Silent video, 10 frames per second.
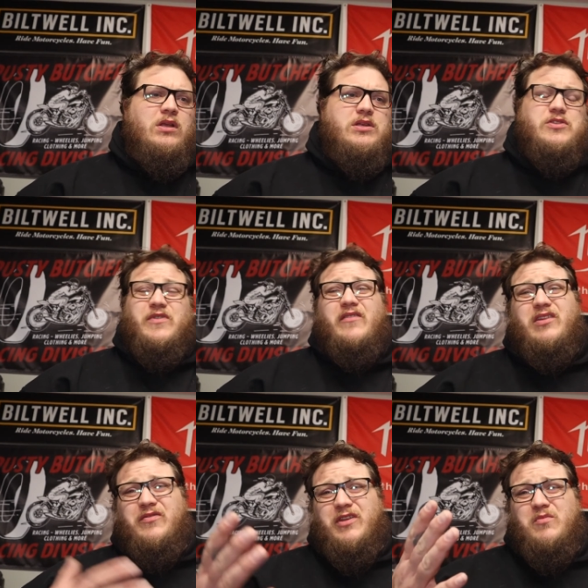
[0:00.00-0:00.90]
So if you have
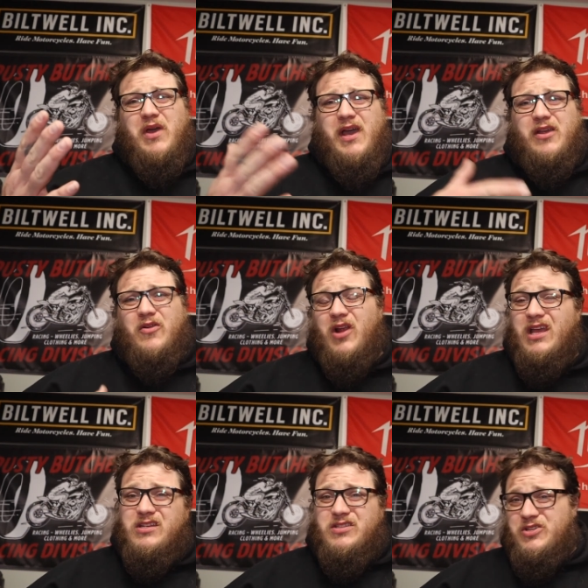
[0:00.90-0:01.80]
any feedback or
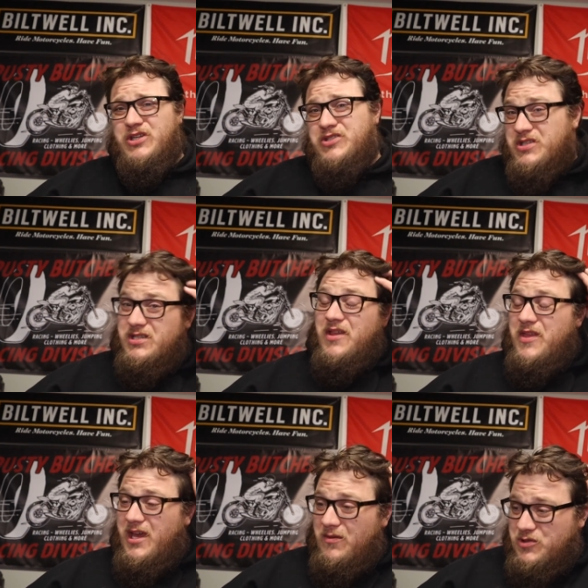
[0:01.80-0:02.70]
suggestions on
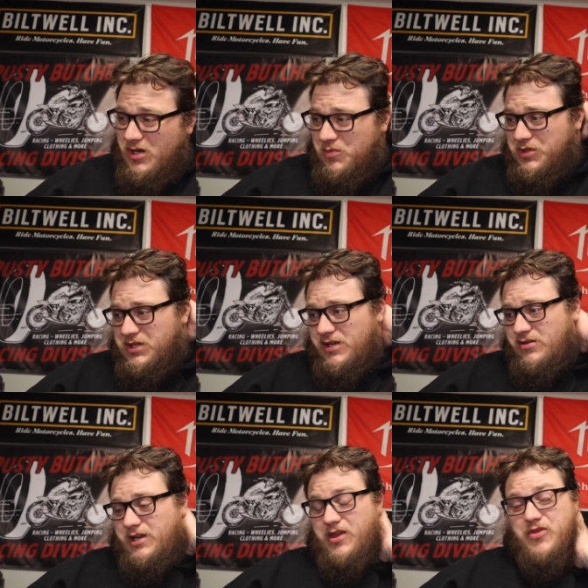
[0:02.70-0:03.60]
that, I'm trying to put together
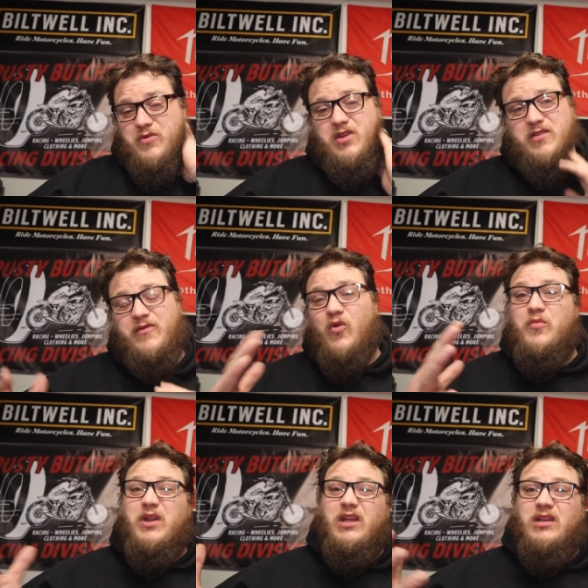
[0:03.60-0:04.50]
like a three, four
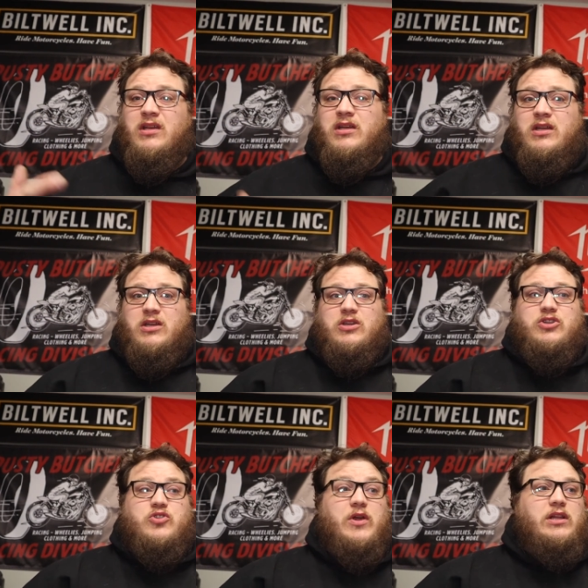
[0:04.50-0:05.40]
minute
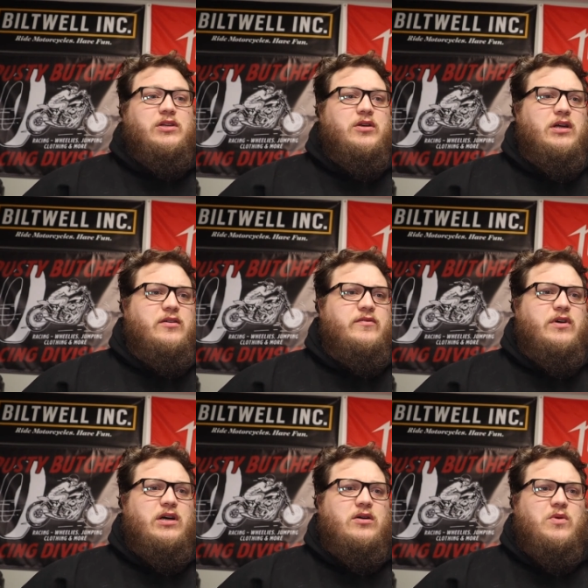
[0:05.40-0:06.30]
trailer of
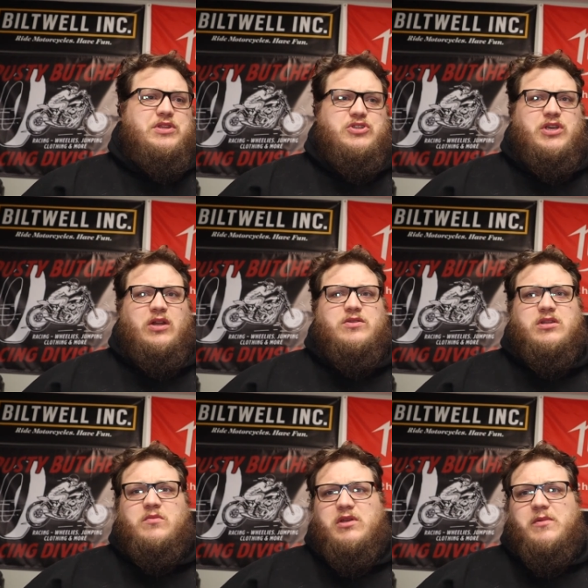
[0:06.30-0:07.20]
uh, what this channel is
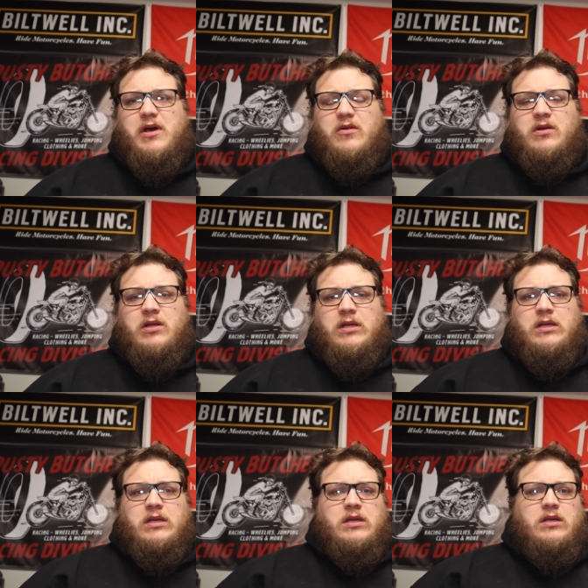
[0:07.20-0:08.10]
going to be about.
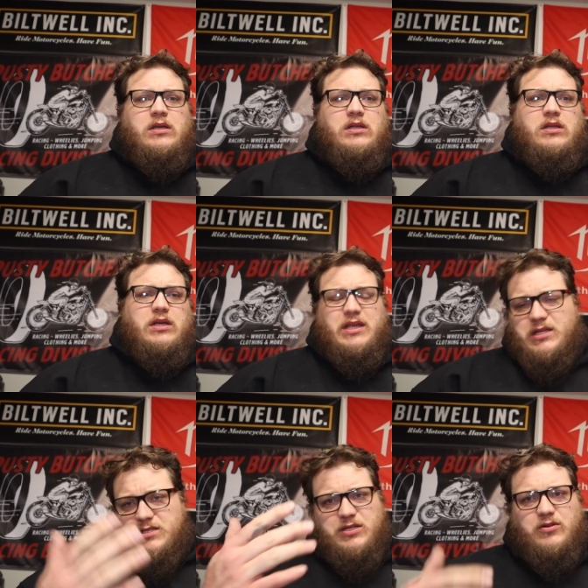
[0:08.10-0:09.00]

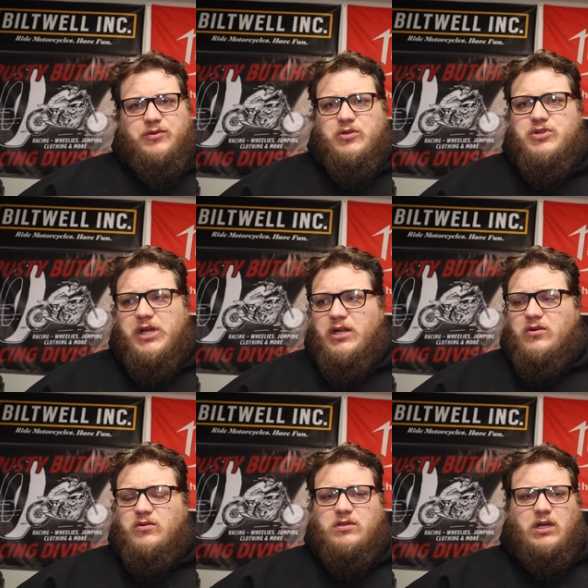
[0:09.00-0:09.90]
Again, still new
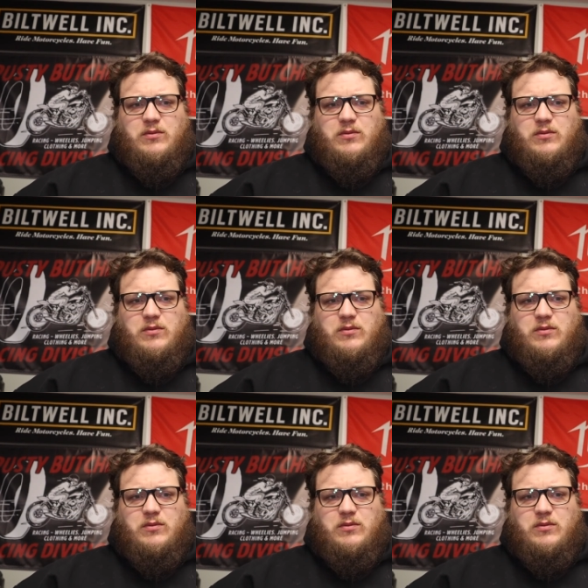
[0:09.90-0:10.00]
channel.